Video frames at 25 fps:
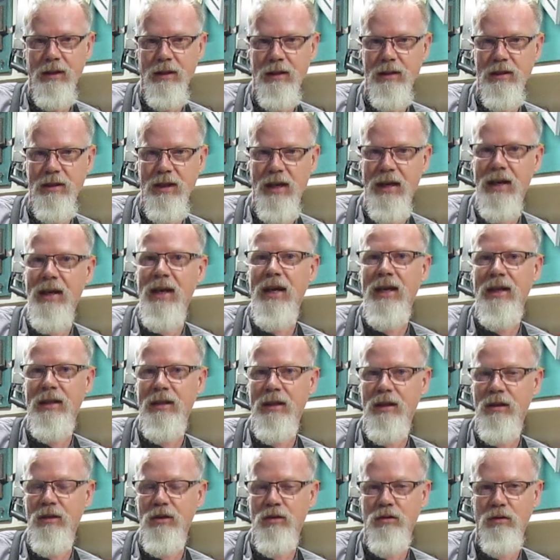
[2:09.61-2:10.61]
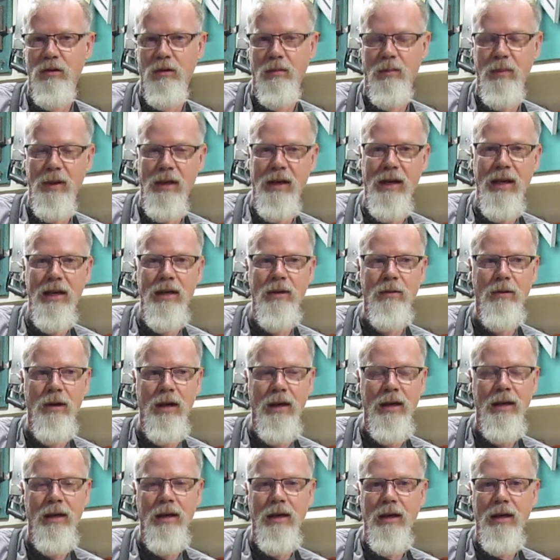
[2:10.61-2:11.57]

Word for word: say an eighth inch drill bit. Anyway,